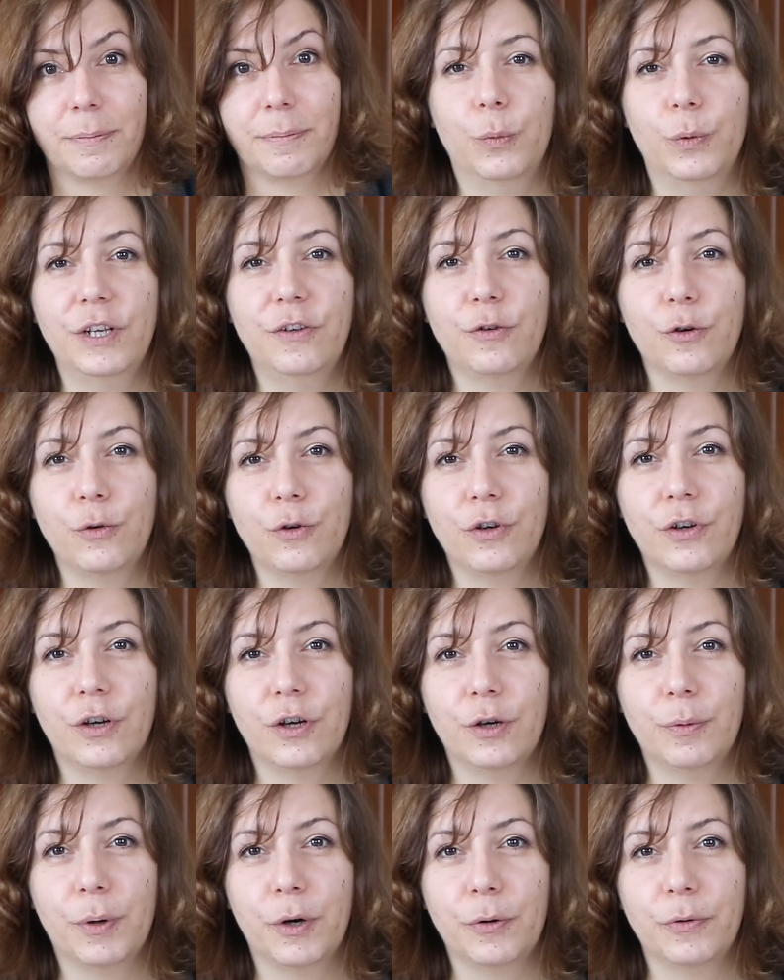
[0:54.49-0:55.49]
We talk
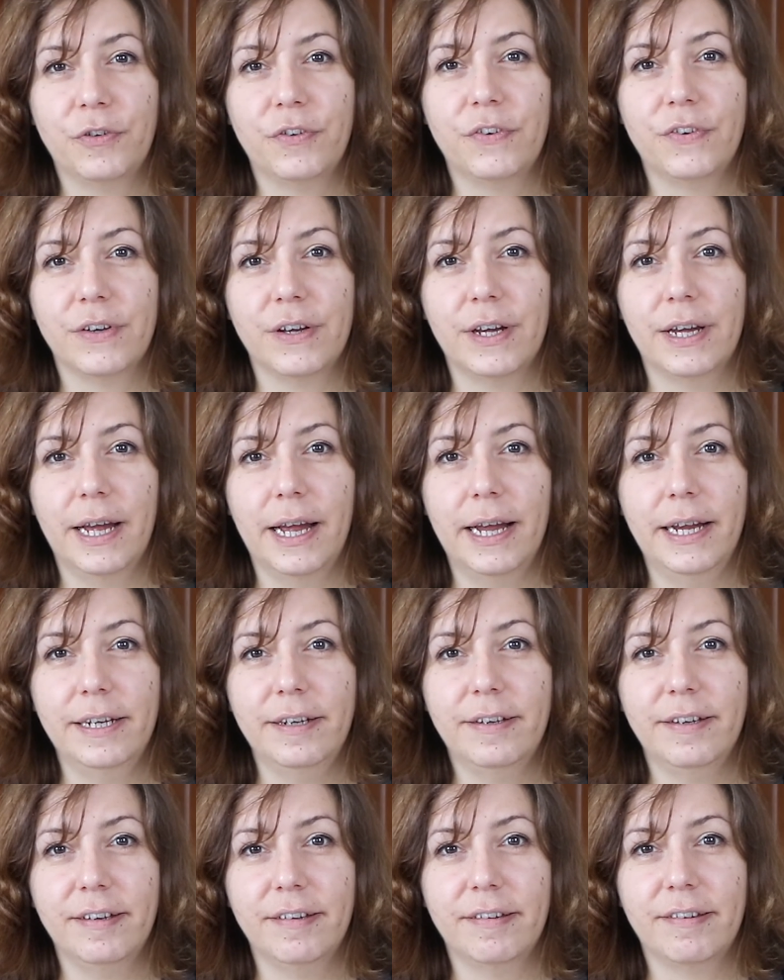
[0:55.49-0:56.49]
about
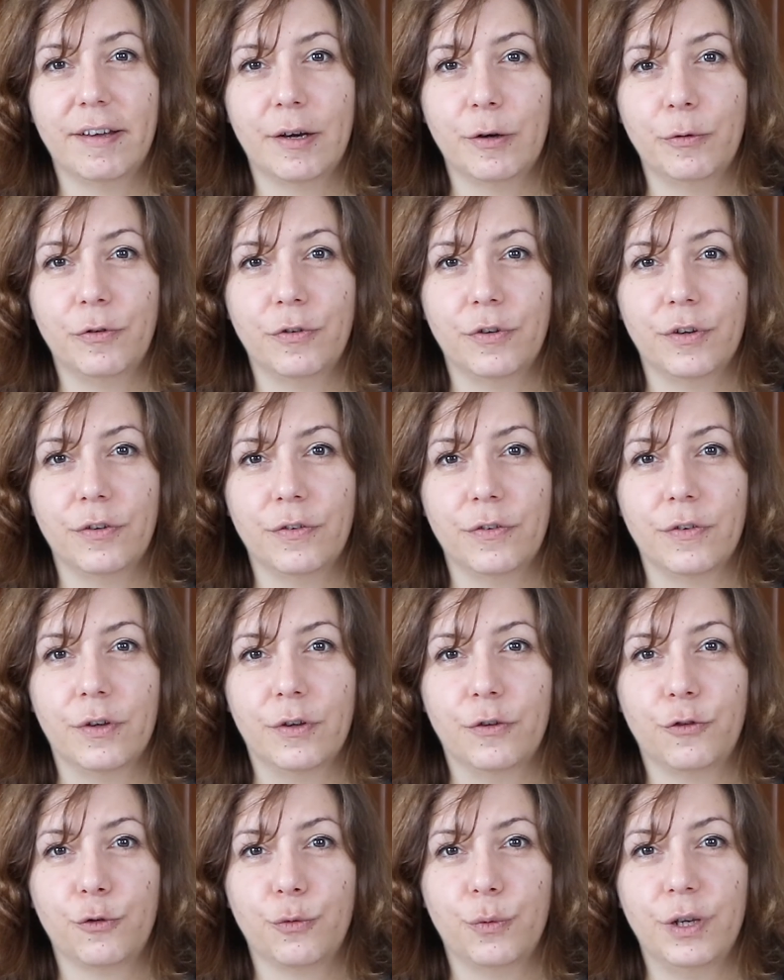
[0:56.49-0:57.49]

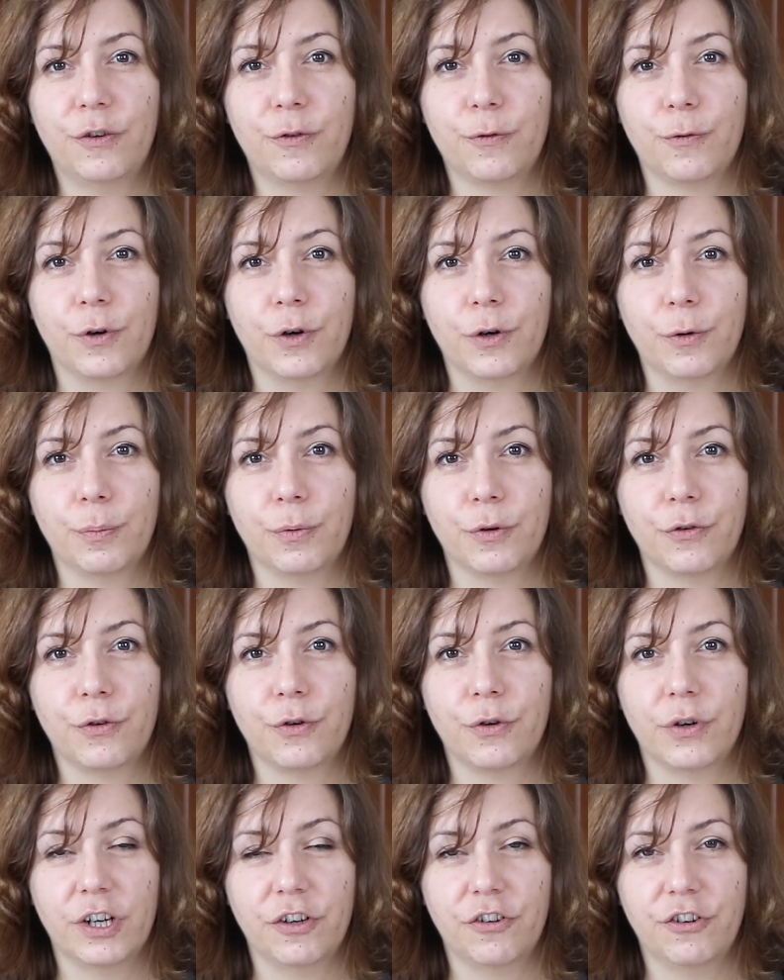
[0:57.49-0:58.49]
18,000 Swiss francs per
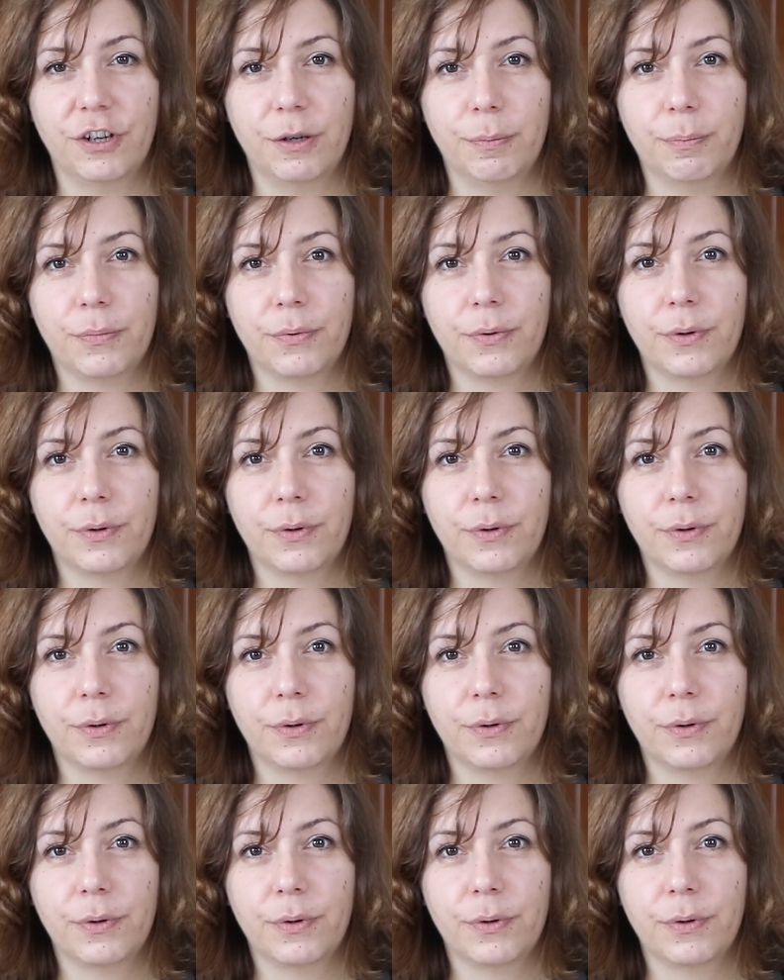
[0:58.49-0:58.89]
scholarship.